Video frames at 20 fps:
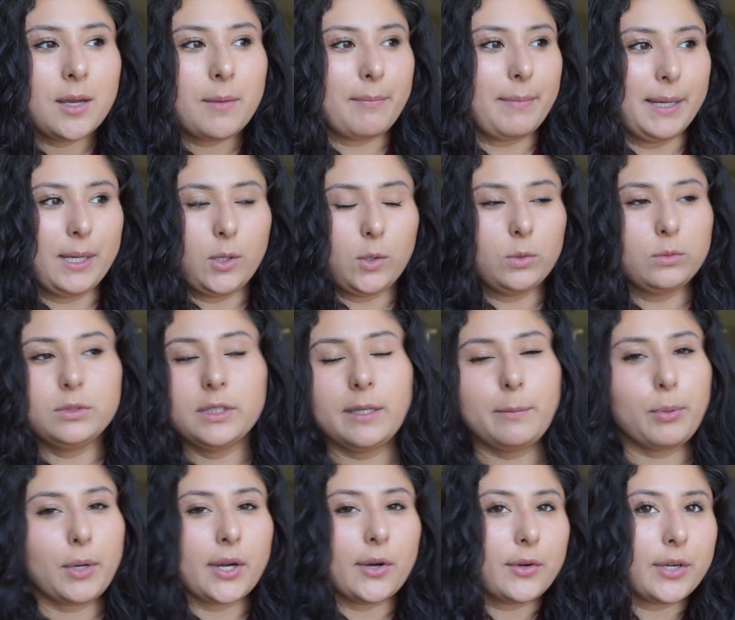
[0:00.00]
my only
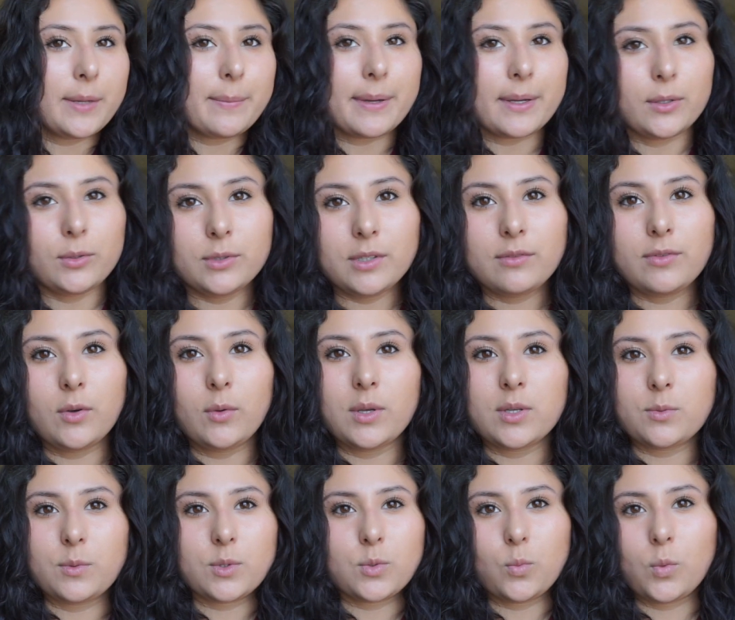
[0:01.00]
priority, my only
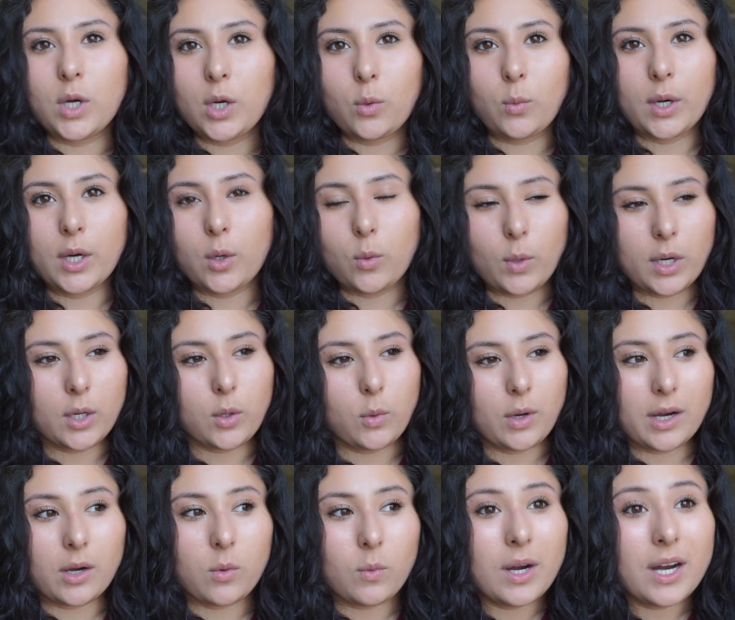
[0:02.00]
focus was work, work, work,
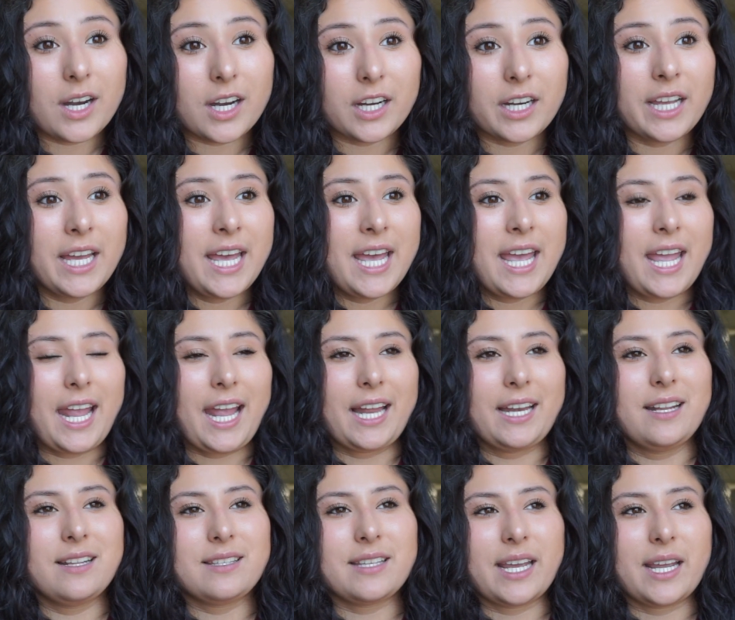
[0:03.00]
work, work,
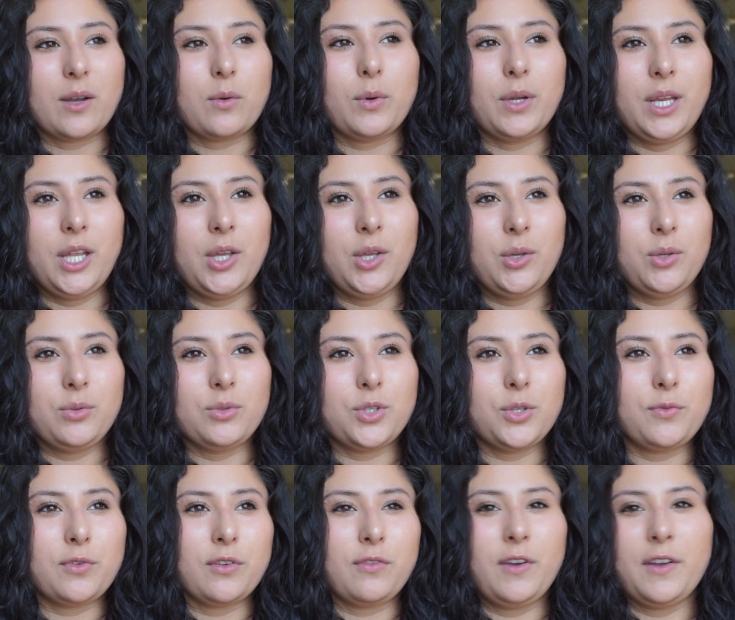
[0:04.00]
and it's like, what do you do
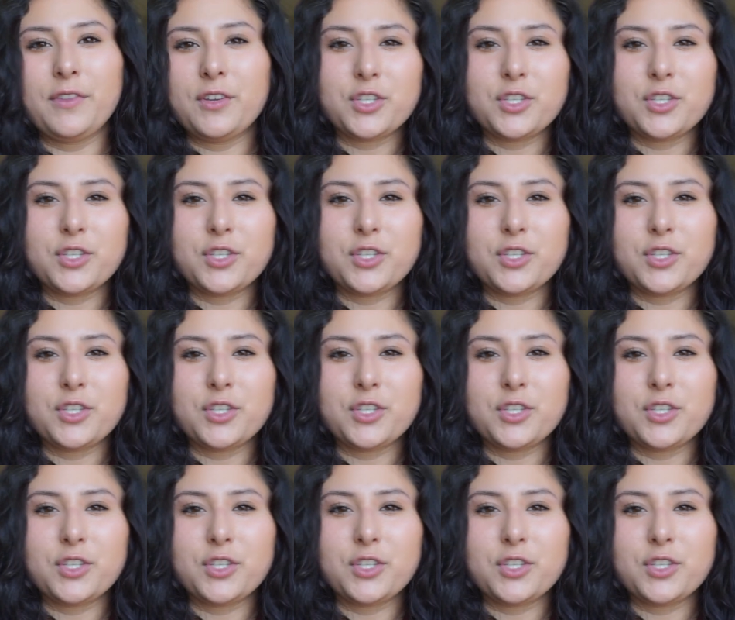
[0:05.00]
for fun?